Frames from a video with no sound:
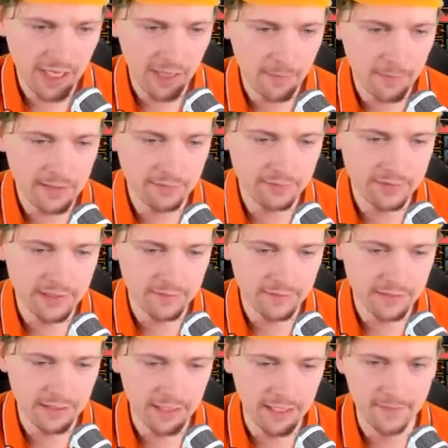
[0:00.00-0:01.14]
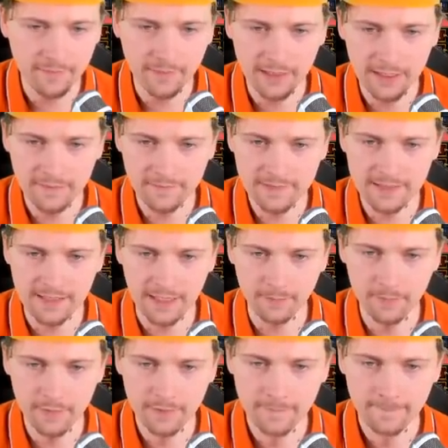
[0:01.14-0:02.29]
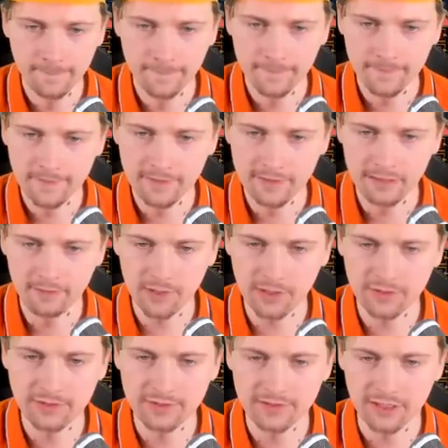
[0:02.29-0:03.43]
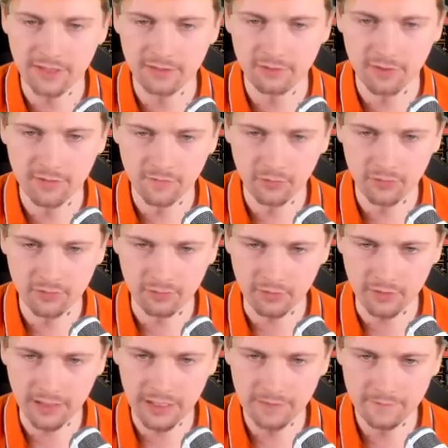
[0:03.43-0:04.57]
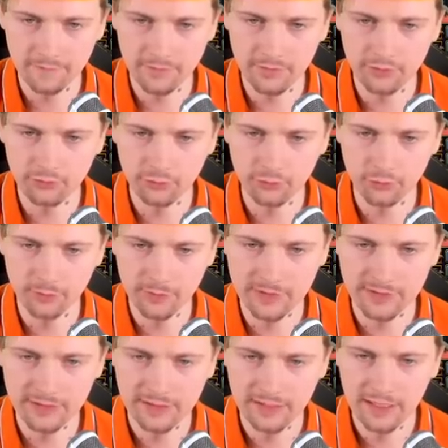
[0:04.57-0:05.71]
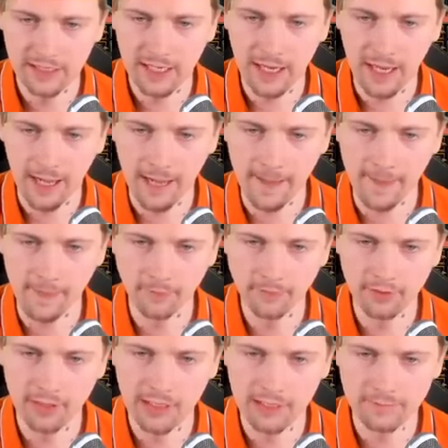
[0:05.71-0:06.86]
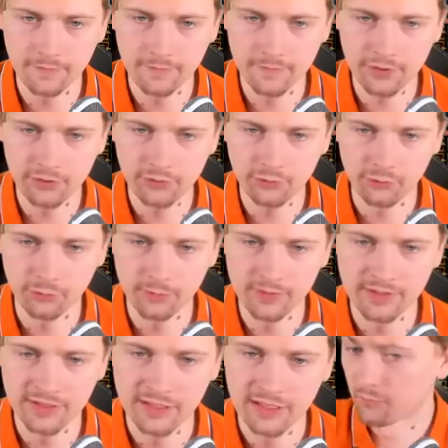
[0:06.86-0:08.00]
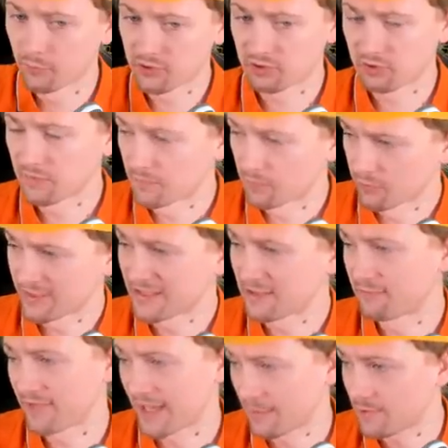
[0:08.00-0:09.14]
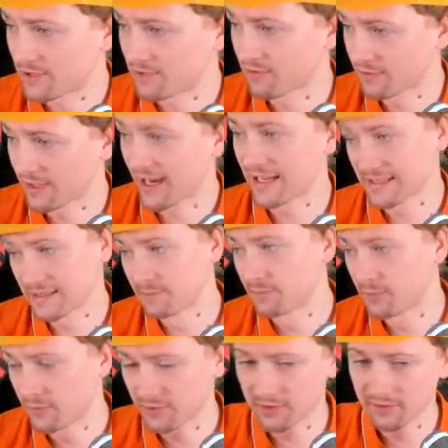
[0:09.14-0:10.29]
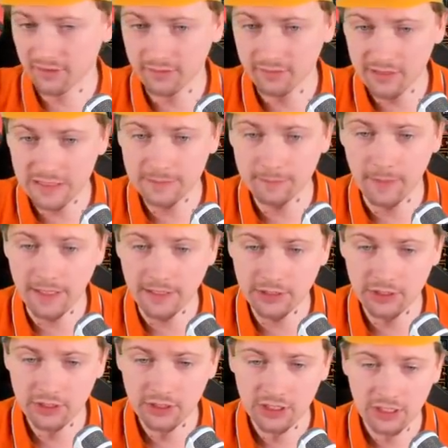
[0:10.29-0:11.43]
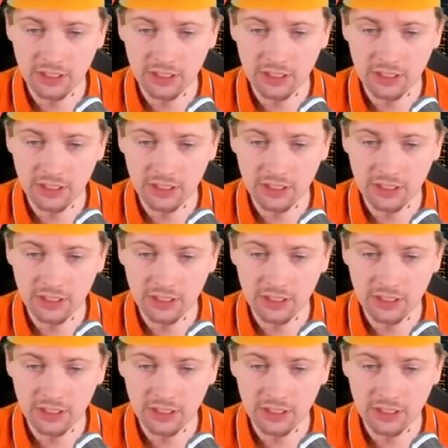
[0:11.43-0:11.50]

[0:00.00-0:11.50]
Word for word: How many reserves I have? I have some. So let me actually start reinforcing it. Half of the troops. Another half of the troops. Of course, reinforcing on time is not as important on this patch.